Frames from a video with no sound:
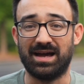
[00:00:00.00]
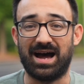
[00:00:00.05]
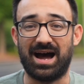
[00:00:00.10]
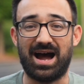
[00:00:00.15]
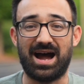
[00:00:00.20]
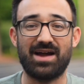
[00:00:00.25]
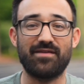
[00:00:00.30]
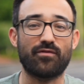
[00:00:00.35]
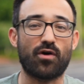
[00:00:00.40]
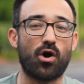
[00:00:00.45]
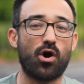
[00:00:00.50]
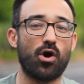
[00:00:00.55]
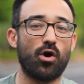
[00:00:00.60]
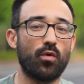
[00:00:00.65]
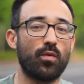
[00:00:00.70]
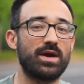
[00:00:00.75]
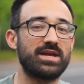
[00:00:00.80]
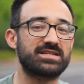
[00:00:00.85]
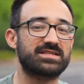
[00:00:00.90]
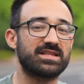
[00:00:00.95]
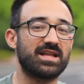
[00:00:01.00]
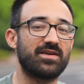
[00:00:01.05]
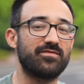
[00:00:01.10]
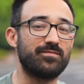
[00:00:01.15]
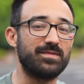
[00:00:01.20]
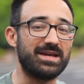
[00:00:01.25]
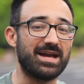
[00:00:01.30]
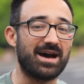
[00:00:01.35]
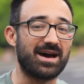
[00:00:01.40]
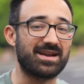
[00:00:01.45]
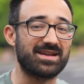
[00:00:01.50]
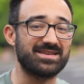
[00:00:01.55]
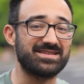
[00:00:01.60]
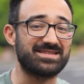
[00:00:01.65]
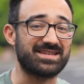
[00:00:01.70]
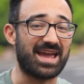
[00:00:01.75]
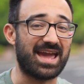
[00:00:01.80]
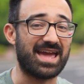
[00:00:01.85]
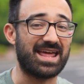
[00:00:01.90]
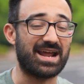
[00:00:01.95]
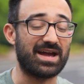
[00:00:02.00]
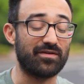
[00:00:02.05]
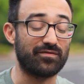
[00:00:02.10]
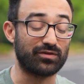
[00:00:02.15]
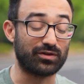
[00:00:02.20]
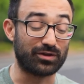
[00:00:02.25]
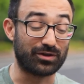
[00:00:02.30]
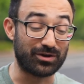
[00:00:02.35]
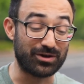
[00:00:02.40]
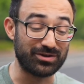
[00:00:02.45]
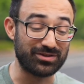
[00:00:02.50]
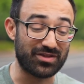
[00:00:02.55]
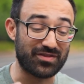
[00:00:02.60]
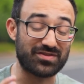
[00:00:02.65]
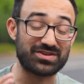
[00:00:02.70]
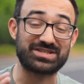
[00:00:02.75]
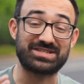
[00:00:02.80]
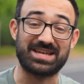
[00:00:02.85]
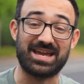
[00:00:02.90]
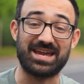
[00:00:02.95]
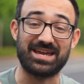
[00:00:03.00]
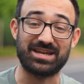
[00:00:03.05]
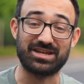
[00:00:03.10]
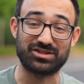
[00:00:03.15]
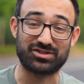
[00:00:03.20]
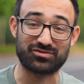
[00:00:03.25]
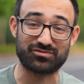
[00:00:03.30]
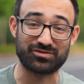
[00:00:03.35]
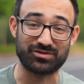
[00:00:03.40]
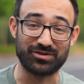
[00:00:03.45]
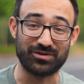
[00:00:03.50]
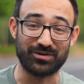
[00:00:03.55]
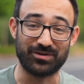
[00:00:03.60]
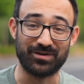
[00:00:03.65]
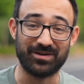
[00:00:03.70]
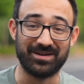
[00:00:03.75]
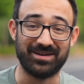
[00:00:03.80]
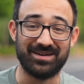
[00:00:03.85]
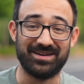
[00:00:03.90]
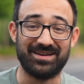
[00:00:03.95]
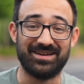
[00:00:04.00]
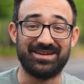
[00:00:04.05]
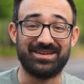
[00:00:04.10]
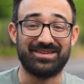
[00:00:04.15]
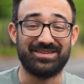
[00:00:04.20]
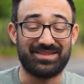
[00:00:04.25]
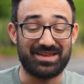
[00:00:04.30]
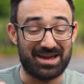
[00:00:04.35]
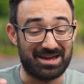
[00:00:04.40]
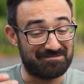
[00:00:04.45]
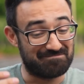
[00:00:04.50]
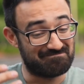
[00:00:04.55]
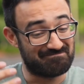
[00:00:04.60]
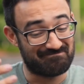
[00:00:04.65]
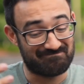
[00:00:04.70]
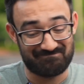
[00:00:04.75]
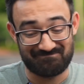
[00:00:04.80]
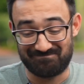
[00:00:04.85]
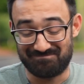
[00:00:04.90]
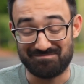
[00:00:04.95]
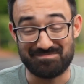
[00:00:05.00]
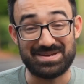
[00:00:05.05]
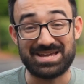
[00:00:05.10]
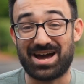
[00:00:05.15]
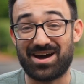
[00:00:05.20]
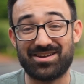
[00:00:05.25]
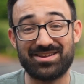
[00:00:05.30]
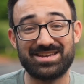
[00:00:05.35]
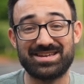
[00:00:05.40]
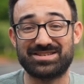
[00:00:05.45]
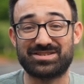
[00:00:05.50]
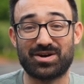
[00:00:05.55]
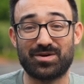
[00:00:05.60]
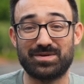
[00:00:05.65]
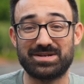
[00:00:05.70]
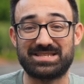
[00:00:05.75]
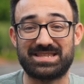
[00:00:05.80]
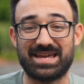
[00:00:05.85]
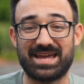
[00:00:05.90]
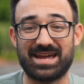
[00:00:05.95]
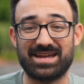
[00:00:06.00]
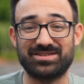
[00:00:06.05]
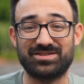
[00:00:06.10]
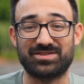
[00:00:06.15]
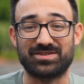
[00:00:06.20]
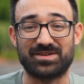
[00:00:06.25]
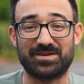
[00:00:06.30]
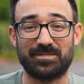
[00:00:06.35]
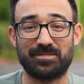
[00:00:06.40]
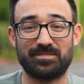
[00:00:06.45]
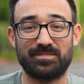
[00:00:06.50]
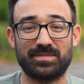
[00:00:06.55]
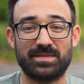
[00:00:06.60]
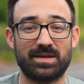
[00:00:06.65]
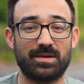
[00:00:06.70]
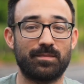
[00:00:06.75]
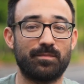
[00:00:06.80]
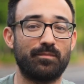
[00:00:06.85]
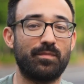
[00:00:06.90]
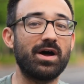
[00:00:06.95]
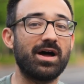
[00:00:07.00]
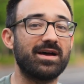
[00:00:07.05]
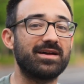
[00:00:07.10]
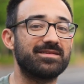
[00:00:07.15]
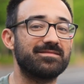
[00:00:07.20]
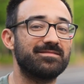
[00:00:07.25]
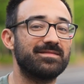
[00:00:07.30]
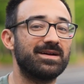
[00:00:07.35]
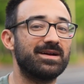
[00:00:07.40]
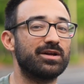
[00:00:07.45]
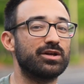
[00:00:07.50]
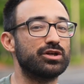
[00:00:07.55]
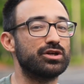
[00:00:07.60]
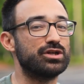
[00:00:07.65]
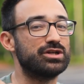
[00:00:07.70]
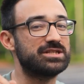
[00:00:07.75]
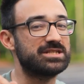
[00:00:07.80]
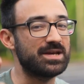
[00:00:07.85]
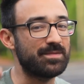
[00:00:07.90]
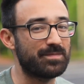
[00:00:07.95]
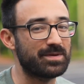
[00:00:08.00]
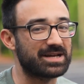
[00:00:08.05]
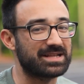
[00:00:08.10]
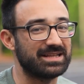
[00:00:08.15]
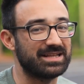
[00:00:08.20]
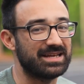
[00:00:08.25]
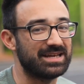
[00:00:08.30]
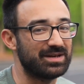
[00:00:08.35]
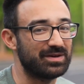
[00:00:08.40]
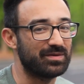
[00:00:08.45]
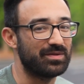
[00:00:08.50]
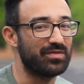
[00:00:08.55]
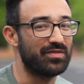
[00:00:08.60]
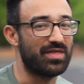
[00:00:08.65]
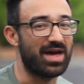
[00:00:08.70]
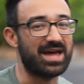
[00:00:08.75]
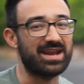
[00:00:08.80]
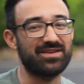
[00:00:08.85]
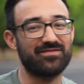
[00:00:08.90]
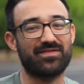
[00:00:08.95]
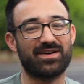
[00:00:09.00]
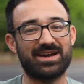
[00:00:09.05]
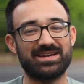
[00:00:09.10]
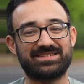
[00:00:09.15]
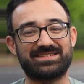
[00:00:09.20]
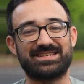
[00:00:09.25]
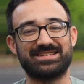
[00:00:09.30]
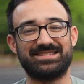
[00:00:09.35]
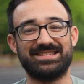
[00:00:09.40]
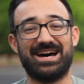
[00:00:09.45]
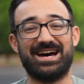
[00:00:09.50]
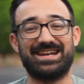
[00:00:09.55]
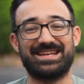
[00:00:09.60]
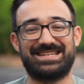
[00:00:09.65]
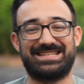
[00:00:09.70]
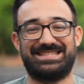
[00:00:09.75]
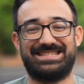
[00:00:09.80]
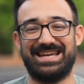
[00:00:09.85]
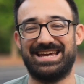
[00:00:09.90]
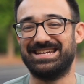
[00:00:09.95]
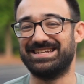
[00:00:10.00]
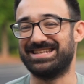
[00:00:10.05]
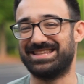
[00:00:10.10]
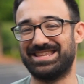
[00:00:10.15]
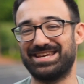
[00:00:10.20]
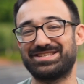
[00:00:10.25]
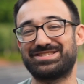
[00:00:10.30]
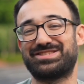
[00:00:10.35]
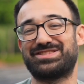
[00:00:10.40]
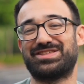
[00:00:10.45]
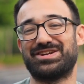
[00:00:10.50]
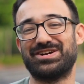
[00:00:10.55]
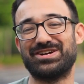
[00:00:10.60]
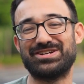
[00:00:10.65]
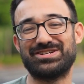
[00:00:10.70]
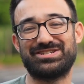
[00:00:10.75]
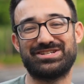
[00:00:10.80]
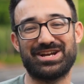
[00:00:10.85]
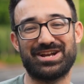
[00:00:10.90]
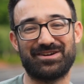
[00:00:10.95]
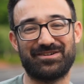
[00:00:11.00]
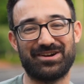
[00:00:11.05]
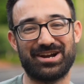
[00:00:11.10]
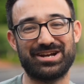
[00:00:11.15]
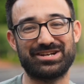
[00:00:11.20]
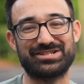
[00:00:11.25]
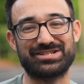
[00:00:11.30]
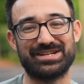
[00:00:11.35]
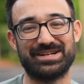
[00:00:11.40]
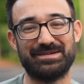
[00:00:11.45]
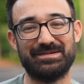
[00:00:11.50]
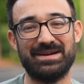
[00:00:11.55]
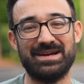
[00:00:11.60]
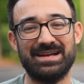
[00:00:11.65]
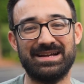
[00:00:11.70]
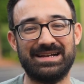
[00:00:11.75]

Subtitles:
I've always loved Miatas, and I've learned that the saying is true, that Miata is always the answer. But typically, that advice does not extend to this third generation.